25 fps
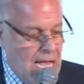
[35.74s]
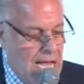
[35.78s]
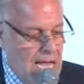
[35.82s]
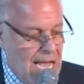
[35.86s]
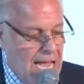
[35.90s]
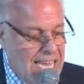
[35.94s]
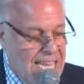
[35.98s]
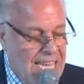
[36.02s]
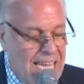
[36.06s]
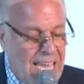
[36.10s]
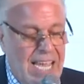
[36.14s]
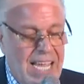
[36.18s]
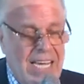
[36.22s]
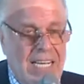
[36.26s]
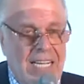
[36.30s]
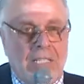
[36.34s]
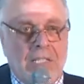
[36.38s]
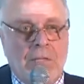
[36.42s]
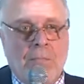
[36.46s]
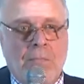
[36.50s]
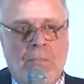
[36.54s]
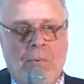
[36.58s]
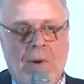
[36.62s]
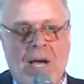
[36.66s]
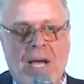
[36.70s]
I can't
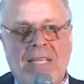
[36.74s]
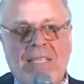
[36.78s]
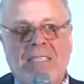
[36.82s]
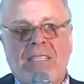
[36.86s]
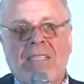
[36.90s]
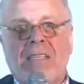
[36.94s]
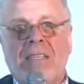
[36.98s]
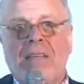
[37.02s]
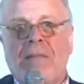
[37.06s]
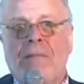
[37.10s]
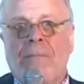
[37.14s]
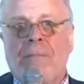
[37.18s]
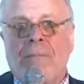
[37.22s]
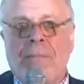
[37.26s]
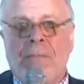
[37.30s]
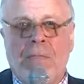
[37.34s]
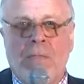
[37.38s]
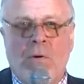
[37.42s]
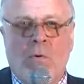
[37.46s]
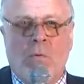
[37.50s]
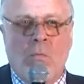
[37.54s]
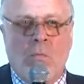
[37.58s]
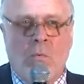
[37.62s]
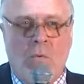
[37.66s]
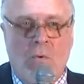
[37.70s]
express
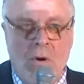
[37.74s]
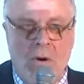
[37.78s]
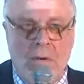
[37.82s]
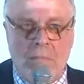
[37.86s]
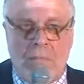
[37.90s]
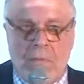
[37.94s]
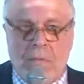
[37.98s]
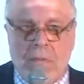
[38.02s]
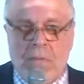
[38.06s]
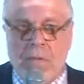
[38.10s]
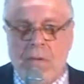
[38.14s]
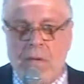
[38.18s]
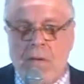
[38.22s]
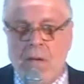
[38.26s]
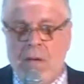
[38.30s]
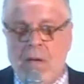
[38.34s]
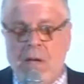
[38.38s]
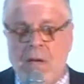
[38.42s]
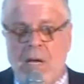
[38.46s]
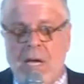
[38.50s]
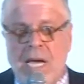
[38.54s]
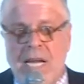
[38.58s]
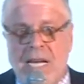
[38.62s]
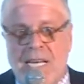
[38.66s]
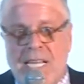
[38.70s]
the warmth
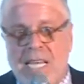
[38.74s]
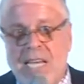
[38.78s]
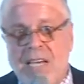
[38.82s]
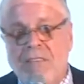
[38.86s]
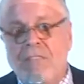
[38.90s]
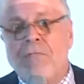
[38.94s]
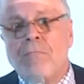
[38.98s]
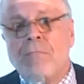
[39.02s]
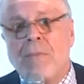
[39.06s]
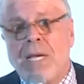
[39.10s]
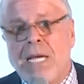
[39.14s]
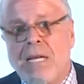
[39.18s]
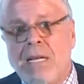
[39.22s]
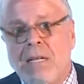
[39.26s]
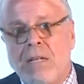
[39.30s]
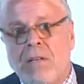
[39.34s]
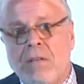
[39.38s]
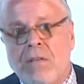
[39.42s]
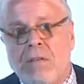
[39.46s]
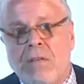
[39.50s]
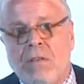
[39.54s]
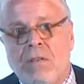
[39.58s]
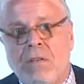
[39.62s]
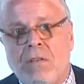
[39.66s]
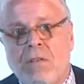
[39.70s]
it gives me
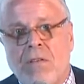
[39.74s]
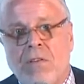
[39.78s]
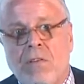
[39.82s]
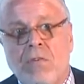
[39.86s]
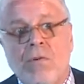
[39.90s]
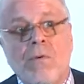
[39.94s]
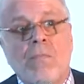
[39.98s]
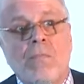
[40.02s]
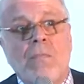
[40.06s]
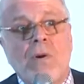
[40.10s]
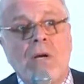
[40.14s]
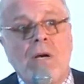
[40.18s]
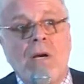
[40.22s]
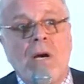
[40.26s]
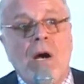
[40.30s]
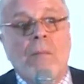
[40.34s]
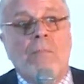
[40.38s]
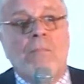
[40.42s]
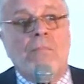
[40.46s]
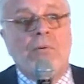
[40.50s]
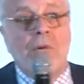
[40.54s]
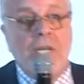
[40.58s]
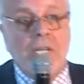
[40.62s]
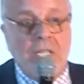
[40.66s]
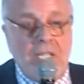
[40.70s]
to
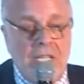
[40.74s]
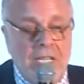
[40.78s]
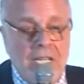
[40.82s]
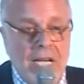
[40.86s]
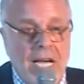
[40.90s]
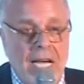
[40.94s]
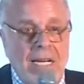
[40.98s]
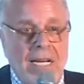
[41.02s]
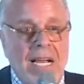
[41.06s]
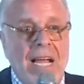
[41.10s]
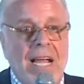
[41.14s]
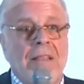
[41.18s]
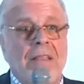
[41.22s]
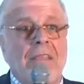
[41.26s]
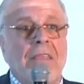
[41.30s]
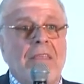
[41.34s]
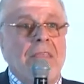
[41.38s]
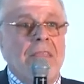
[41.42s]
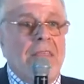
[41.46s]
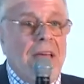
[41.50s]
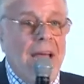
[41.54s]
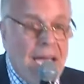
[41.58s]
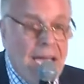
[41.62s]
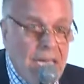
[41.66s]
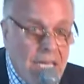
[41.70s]
appreciate and
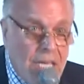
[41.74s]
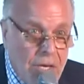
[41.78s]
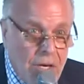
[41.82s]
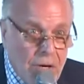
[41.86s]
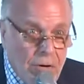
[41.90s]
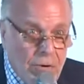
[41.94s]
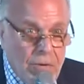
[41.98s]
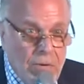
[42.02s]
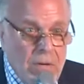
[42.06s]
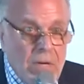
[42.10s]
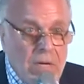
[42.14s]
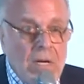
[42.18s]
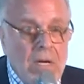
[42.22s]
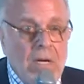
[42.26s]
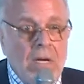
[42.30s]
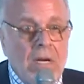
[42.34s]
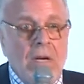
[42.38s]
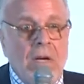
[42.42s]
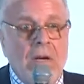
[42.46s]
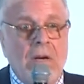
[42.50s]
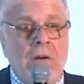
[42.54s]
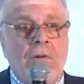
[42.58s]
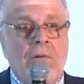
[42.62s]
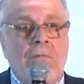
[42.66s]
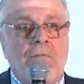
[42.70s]
thank you
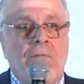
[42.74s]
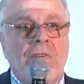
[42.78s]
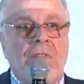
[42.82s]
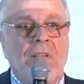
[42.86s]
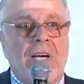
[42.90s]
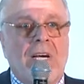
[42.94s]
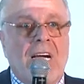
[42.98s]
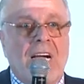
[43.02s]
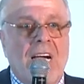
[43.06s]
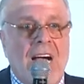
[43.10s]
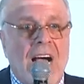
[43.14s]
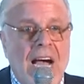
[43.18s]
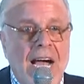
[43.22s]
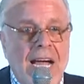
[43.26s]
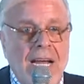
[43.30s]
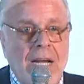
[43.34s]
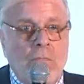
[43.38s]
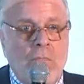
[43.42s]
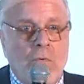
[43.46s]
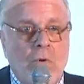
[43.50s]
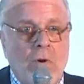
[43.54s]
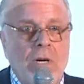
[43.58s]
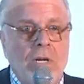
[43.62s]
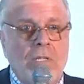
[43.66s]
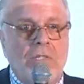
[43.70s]
for the
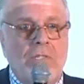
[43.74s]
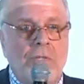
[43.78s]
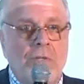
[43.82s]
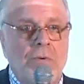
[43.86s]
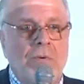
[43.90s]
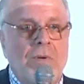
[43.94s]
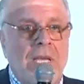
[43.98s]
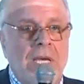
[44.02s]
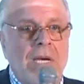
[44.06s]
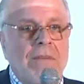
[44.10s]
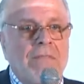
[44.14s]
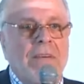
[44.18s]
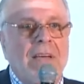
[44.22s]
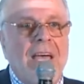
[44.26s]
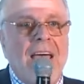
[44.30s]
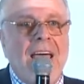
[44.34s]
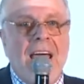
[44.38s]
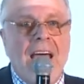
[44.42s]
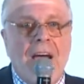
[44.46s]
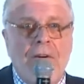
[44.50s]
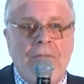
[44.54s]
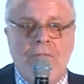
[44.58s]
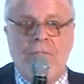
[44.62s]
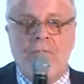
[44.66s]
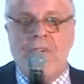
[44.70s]
kind words you give
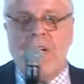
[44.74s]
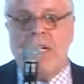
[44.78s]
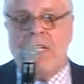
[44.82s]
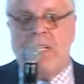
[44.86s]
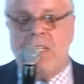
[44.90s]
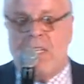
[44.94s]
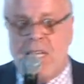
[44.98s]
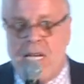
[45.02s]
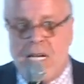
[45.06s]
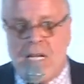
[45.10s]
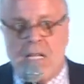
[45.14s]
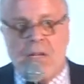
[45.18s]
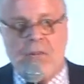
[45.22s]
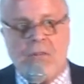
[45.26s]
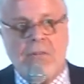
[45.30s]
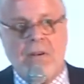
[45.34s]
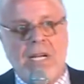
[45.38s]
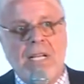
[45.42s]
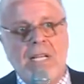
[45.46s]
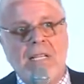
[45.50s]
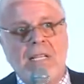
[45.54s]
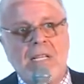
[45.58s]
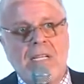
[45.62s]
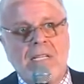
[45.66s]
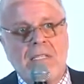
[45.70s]
every dealer
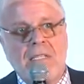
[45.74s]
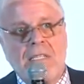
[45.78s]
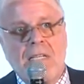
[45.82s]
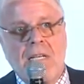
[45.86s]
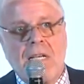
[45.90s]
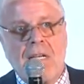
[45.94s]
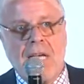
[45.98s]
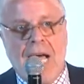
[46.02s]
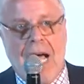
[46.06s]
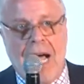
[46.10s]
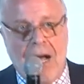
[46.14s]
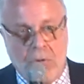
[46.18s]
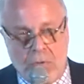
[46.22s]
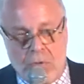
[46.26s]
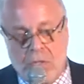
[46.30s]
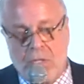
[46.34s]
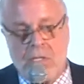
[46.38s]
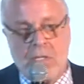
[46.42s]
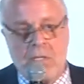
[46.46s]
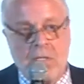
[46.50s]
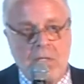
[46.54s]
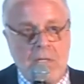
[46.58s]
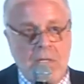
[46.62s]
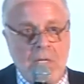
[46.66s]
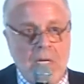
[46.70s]
in this
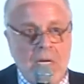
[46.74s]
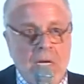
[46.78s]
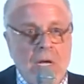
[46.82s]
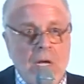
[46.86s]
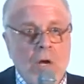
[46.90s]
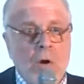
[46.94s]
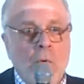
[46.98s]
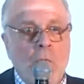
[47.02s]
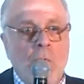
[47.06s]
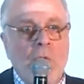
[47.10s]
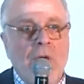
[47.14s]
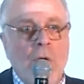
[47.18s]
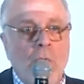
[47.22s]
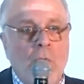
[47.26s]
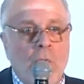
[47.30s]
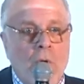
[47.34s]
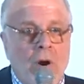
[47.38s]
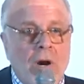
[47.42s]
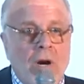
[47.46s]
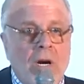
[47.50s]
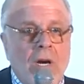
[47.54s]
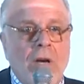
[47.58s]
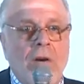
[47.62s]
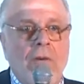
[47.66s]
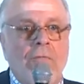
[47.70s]
house. We
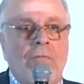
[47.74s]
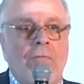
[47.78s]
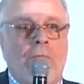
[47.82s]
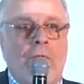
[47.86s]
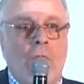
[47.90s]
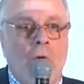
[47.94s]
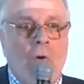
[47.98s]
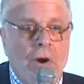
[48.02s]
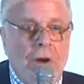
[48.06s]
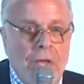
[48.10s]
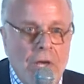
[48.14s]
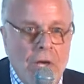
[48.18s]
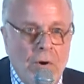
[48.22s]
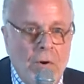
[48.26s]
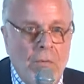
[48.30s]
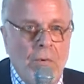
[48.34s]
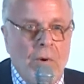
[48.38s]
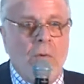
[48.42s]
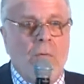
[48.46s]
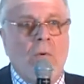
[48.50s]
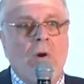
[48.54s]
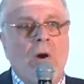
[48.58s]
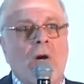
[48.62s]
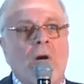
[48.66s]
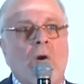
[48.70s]
work for you,
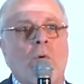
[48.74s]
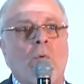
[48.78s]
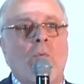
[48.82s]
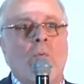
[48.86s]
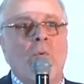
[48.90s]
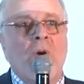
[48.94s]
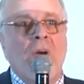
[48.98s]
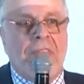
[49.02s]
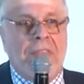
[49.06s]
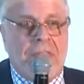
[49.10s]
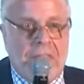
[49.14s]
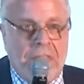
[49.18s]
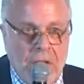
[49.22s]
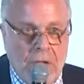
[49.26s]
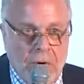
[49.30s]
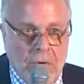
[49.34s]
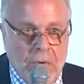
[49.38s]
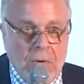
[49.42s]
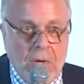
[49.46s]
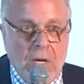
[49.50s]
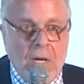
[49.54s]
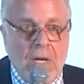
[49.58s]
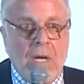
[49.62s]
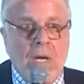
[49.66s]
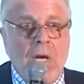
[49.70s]
we work with
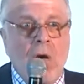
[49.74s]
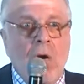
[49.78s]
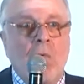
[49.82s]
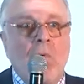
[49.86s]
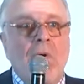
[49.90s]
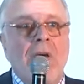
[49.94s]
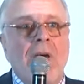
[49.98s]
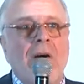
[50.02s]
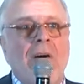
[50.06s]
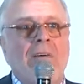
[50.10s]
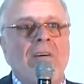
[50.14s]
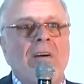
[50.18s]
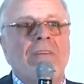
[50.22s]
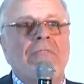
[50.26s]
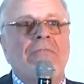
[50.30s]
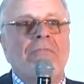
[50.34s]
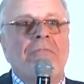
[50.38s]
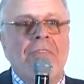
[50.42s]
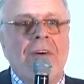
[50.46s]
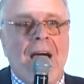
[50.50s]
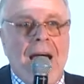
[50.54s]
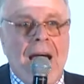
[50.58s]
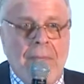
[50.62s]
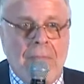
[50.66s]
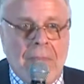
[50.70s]
you. We are a
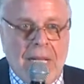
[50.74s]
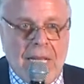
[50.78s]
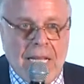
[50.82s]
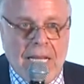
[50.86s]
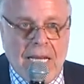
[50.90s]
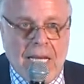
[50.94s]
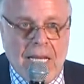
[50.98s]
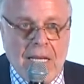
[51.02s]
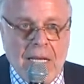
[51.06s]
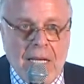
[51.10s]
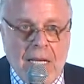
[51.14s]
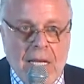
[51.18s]
family.